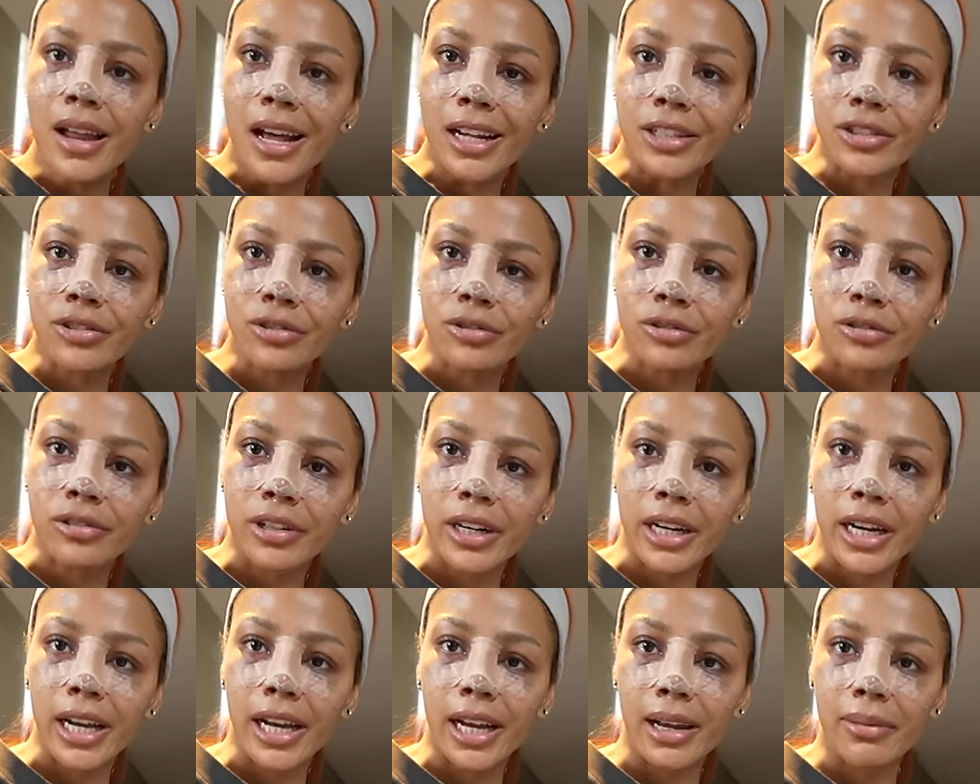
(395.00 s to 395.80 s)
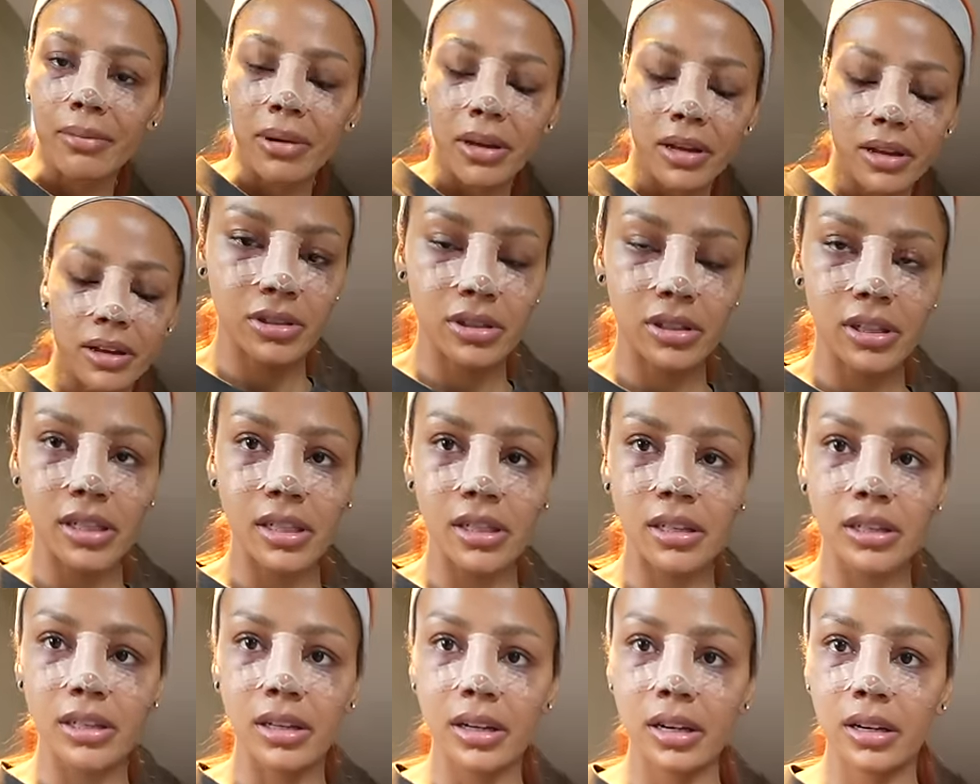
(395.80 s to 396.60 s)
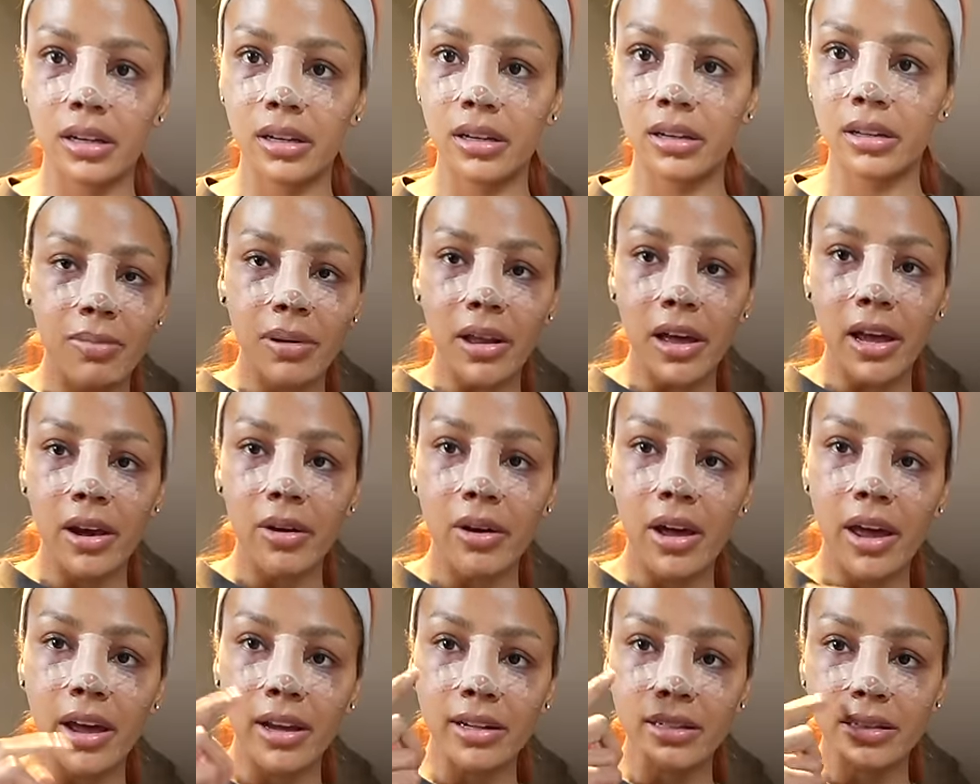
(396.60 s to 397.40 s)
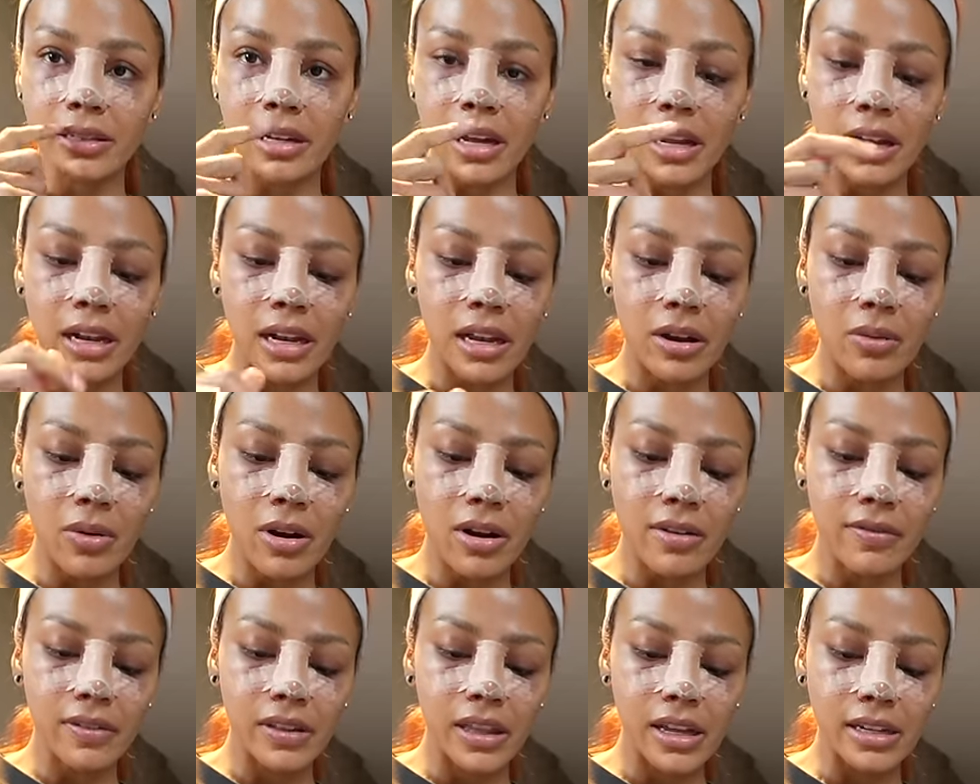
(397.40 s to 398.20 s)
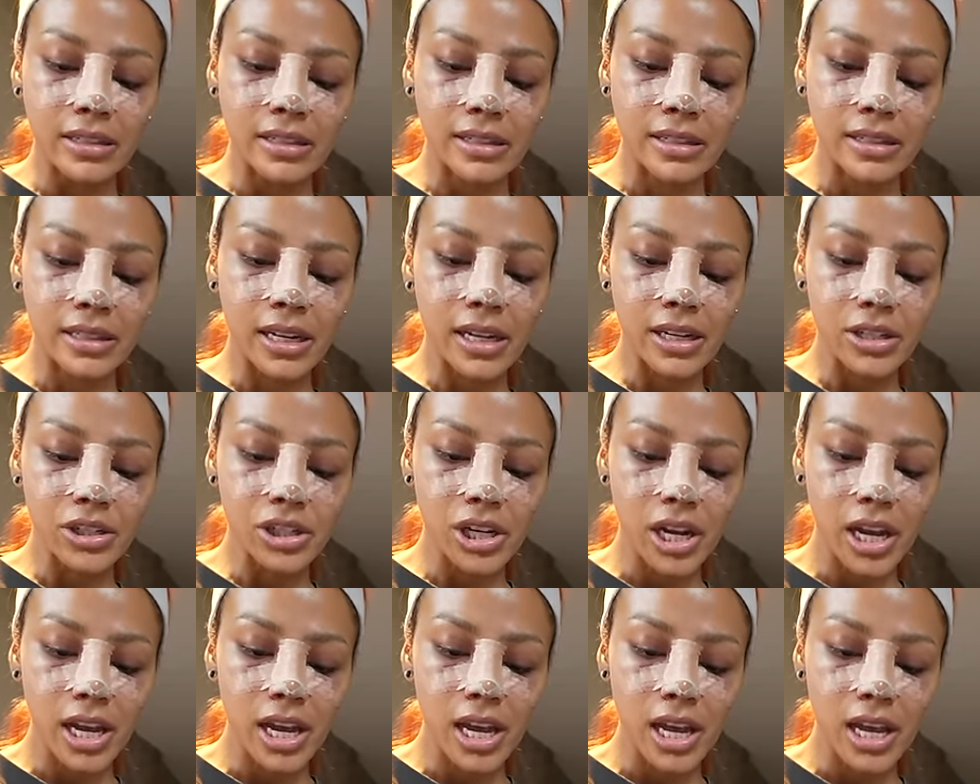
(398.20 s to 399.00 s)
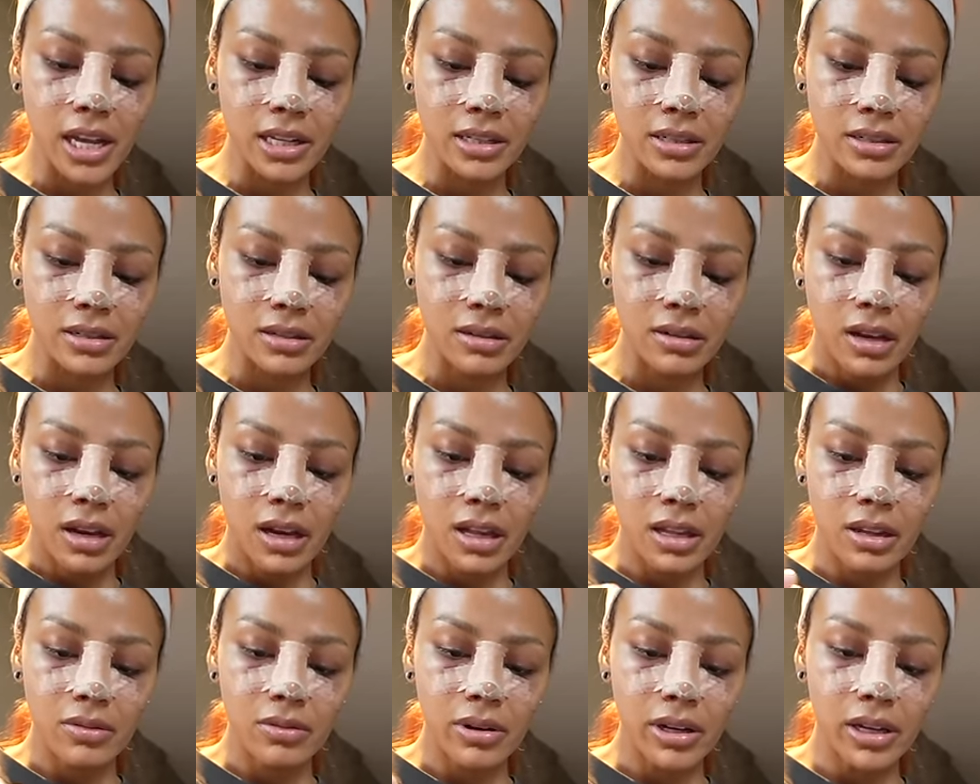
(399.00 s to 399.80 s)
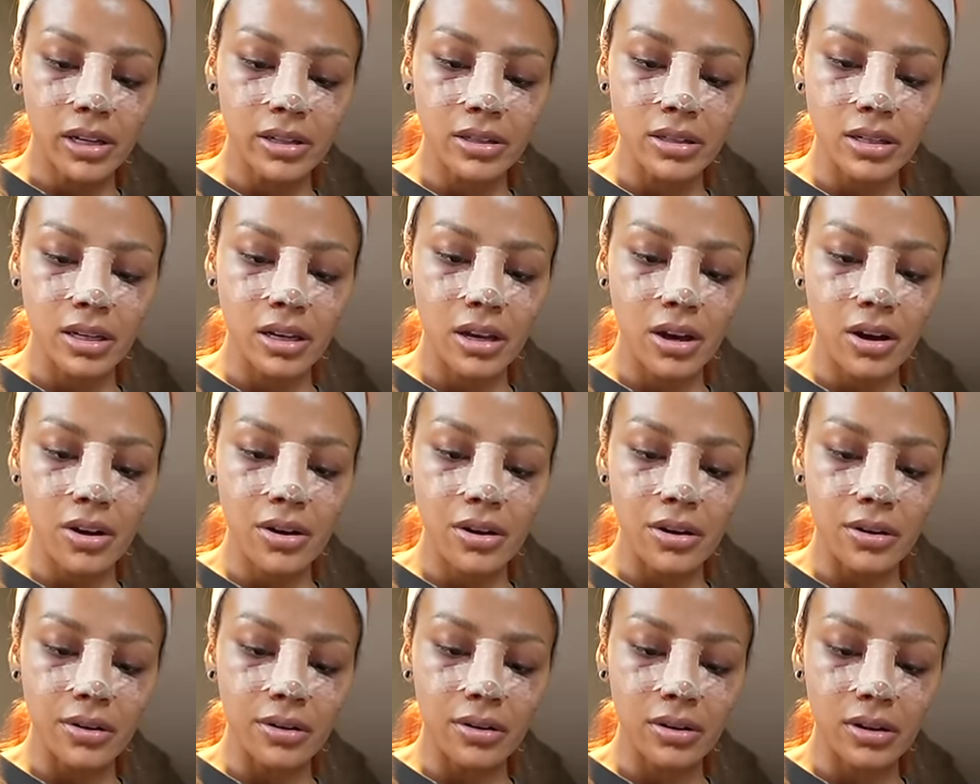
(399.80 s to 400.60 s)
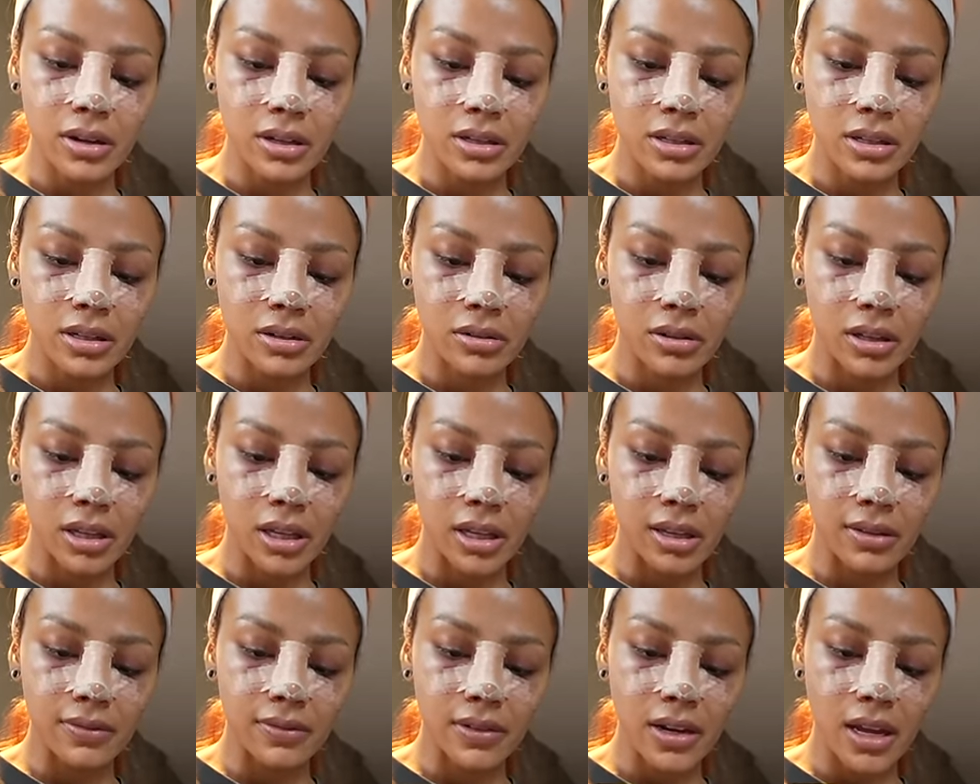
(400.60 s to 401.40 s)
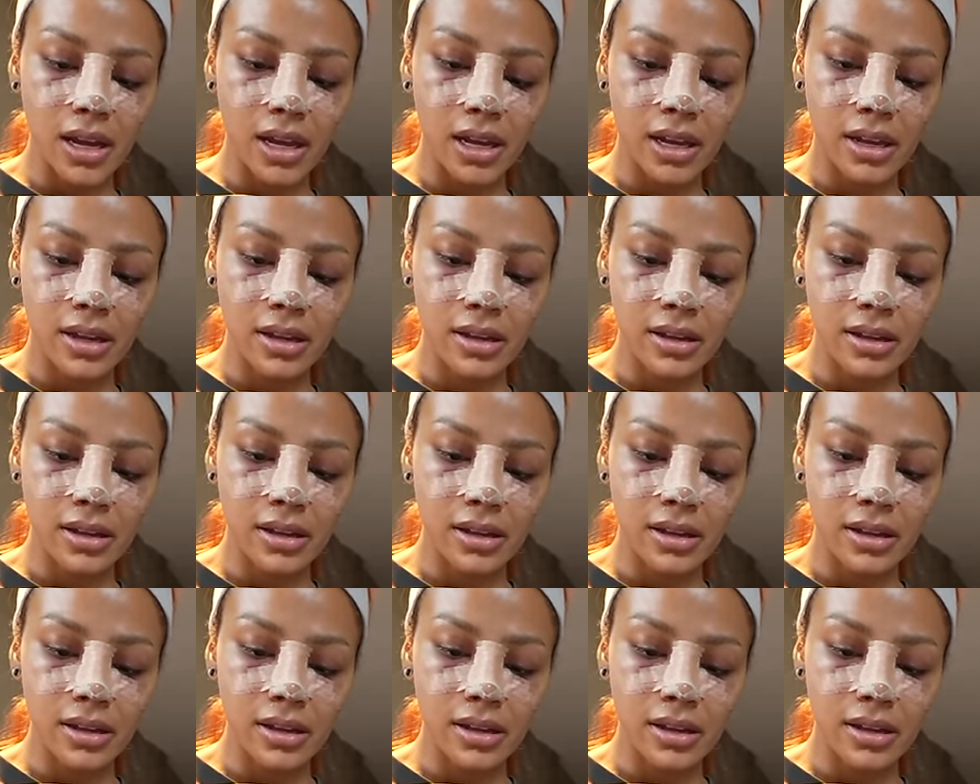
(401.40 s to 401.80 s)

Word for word: Nostril cream. Just need to apply externally wherever there's stitches. And then we're good to go until the evening.